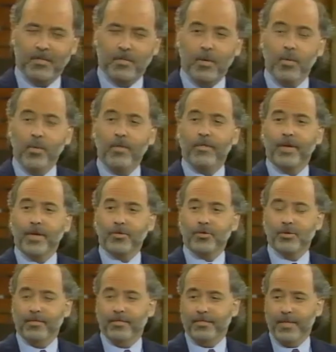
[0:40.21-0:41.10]
Well, we've
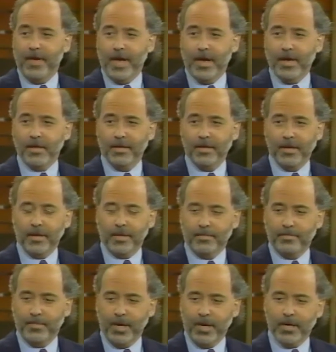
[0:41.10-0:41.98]
actually found that
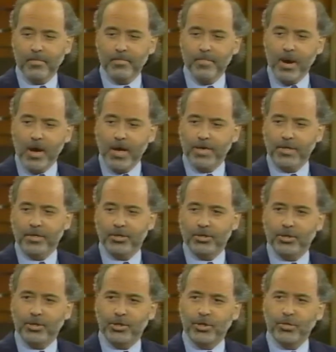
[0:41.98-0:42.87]
by
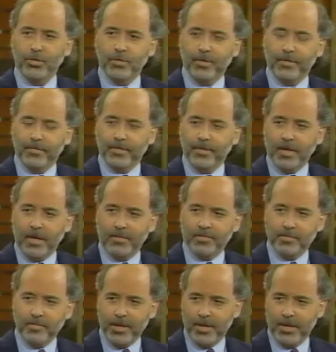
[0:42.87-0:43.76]
combining two different
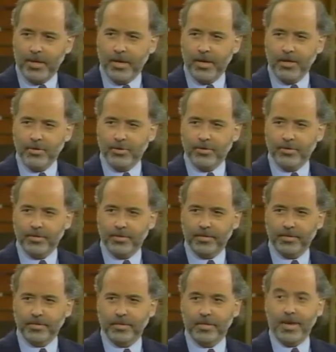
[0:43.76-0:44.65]
types of
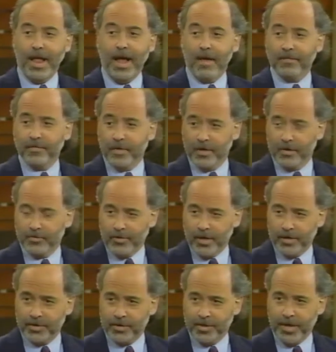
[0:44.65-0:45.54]
medications, an alpha
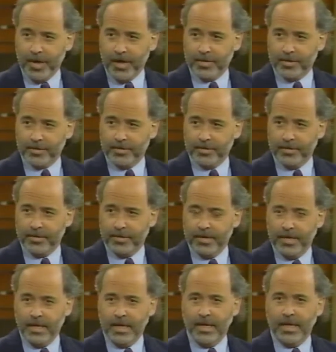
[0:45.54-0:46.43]
hydroxy acid
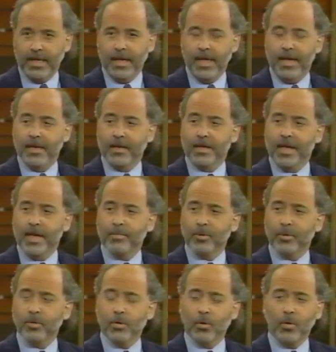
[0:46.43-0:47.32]
and a
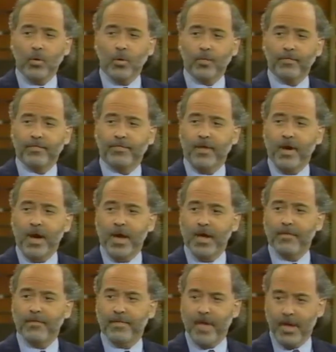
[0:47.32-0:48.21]
chemical called
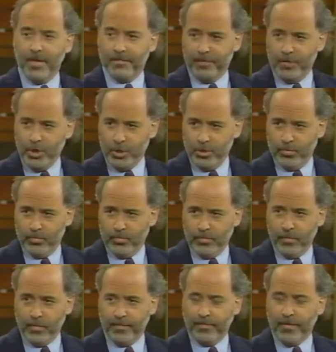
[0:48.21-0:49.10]
5-FU,
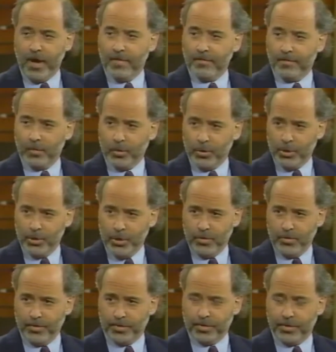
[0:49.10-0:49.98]
or
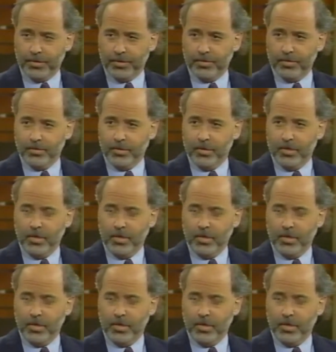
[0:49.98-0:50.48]
5-fluorouracil,